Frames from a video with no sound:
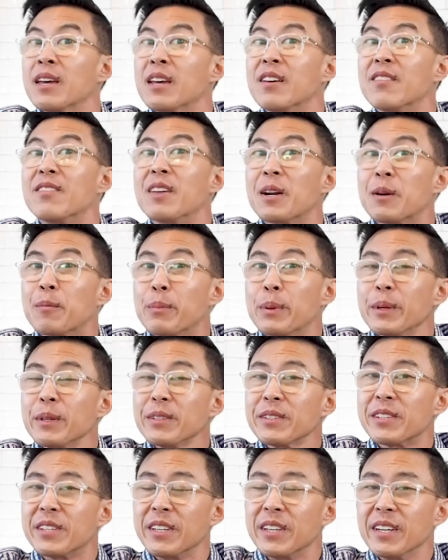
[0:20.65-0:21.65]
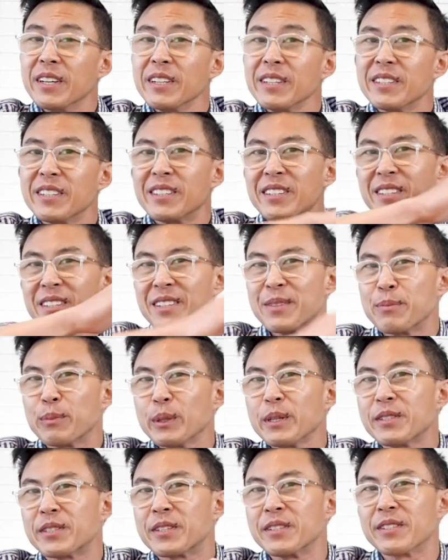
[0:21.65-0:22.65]
If that appeals to you,
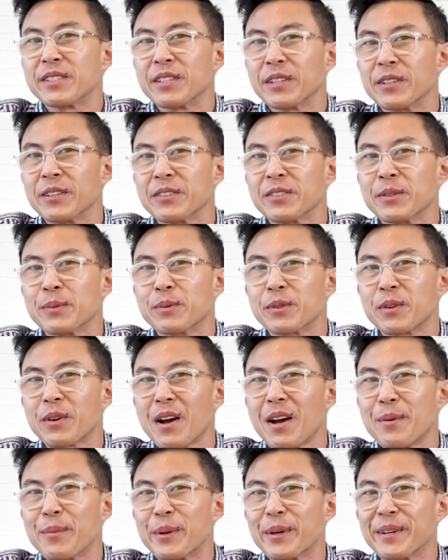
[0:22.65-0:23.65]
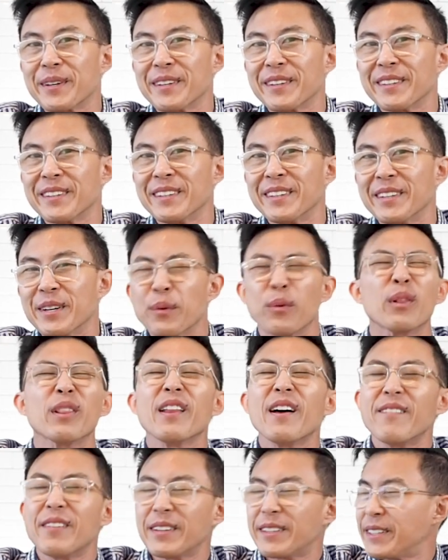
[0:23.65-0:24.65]
please consider subscribing. I
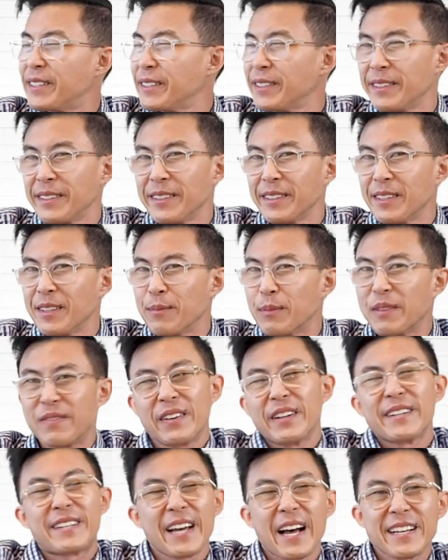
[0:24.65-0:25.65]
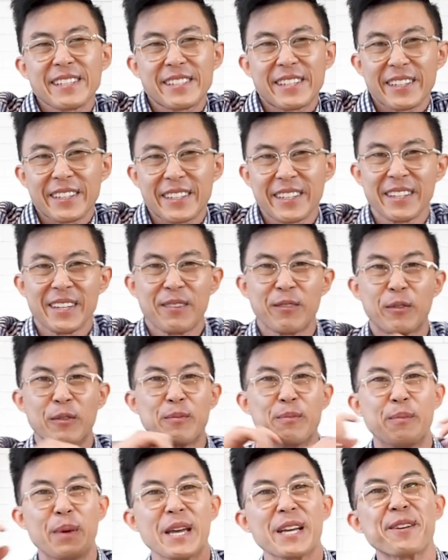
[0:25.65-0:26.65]
love it. It'd be fantastic. It
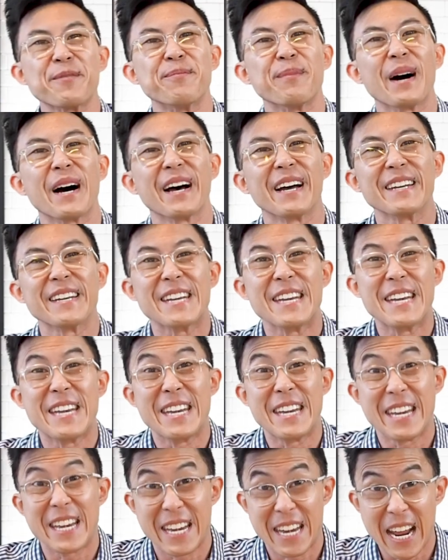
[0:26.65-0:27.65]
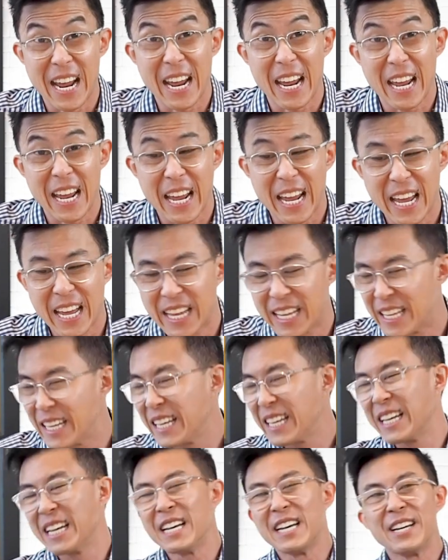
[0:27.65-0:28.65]
would make my day.
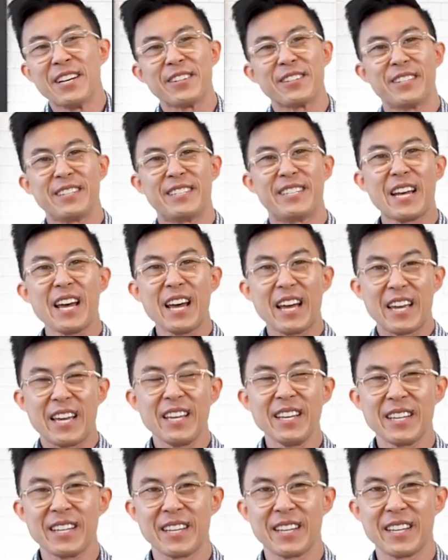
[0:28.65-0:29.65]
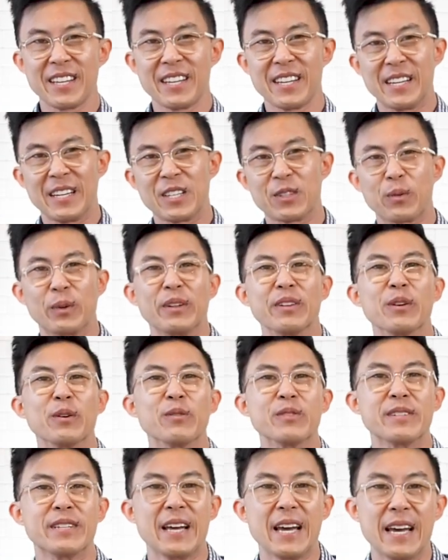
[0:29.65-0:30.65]
Today is one of
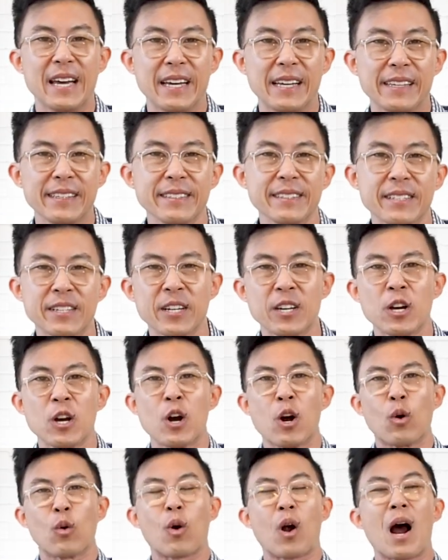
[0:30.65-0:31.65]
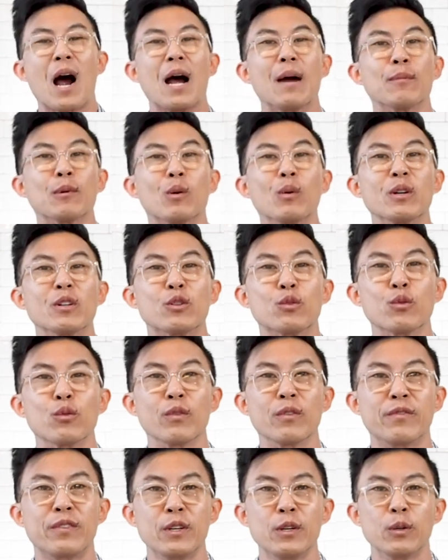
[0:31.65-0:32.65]
those days where I'm going to
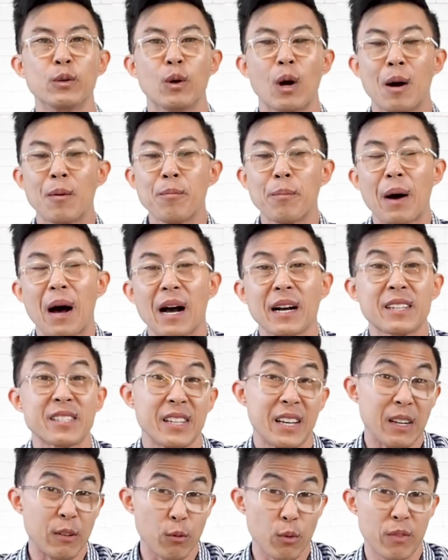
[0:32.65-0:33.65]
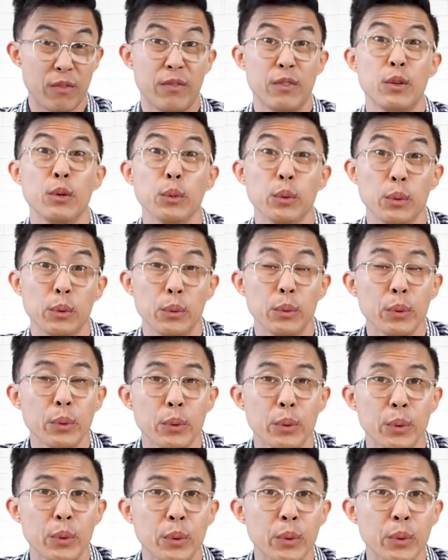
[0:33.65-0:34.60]
review, unbox and review